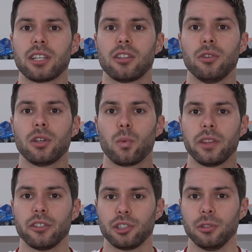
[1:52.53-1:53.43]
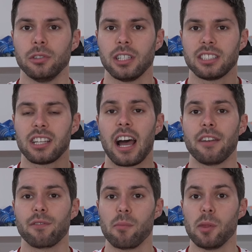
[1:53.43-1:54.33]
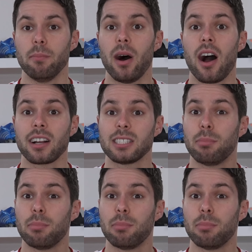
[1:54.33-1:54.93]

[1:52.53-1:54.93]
included with the shoes aside from the box.